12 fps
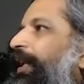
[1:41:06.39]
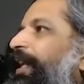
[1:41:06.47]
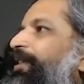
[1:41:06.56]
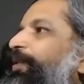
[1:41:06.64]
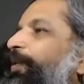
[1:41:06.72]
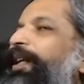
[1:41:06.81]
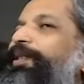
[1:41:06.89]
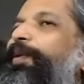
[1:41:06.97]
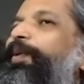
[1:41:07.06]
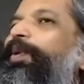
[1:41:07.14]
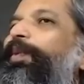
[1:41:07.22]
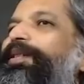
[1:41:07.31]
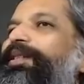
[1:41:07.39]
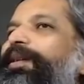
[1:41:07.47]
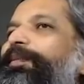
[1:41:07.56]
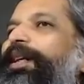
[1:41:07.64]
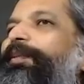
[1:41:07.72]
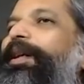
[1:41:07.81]
And so in its own
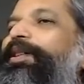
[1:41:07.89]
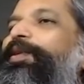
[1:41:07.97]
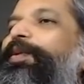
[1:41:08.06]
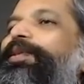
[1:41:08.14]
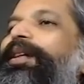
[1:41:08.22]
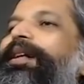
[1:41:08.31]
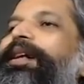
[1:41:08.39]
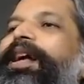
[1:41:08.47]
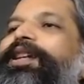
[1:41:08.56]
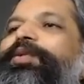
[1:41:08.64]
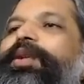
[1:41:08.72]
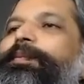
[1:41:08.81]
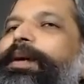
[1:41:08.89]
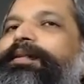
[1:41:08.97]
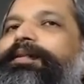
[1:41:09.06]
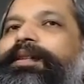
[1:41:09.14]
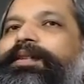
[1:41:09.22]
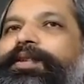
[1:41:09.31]
wisdom, it may choose a gradual
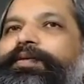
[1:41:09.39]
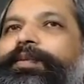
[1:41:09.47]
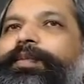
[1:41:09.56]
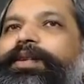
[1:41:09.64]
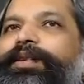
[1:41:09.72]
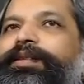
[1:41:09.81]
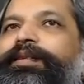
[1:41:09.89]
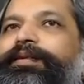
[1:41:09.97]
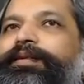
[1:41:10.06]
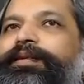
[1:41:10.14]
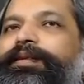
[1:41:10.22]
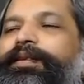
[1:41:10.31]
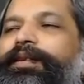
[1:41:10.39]
passage of emergence.